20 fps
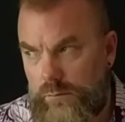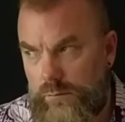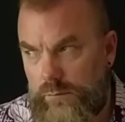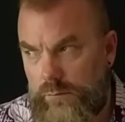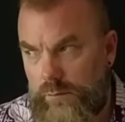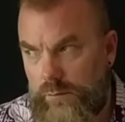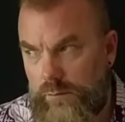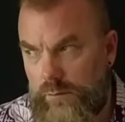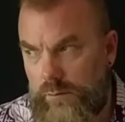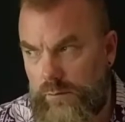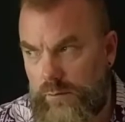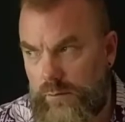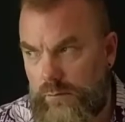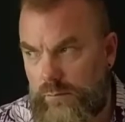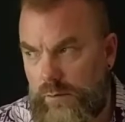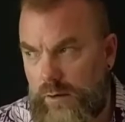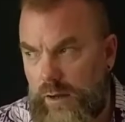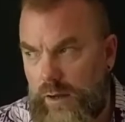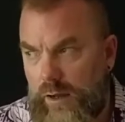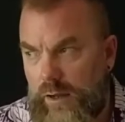There you go.
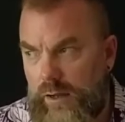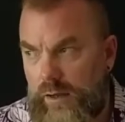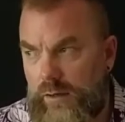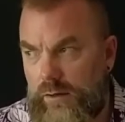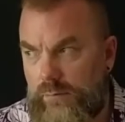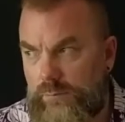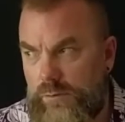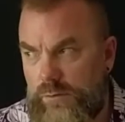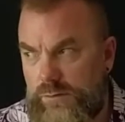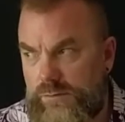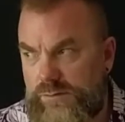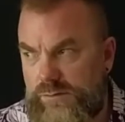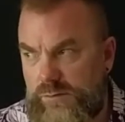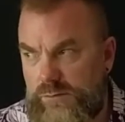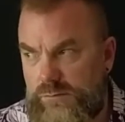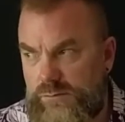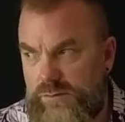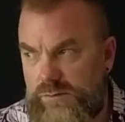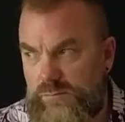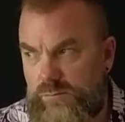And I'm also
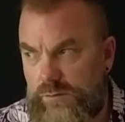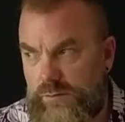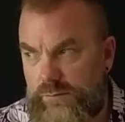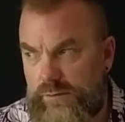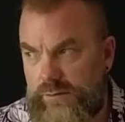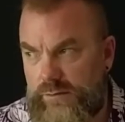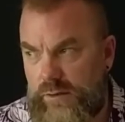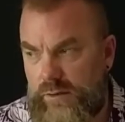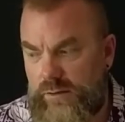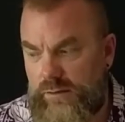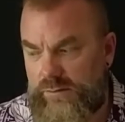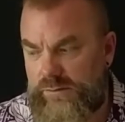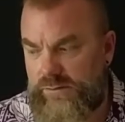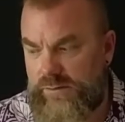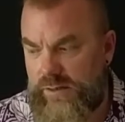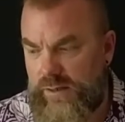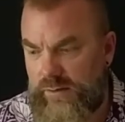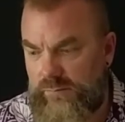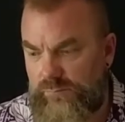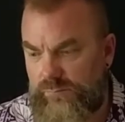just want to acknowledge
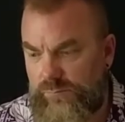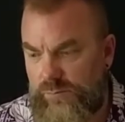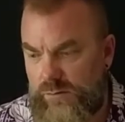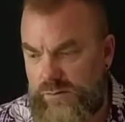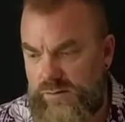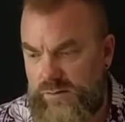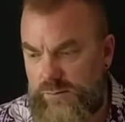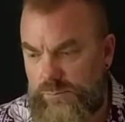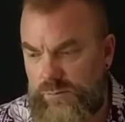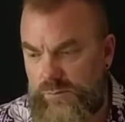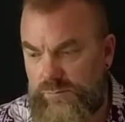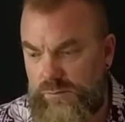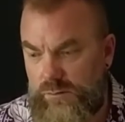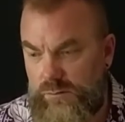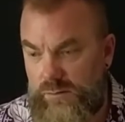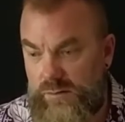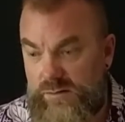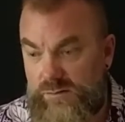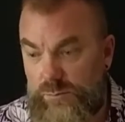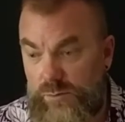that for some of you,
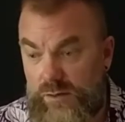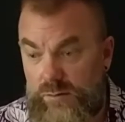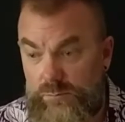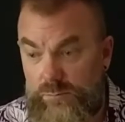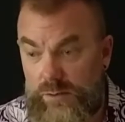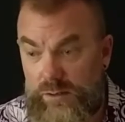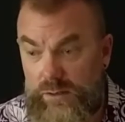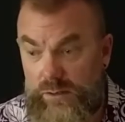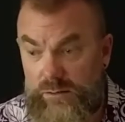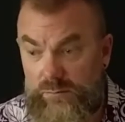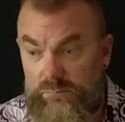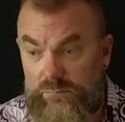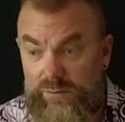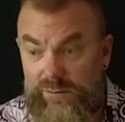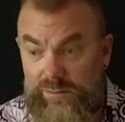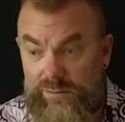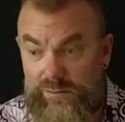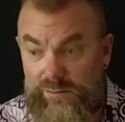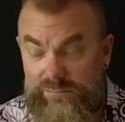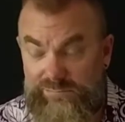this might mean
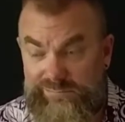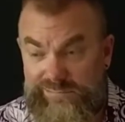where,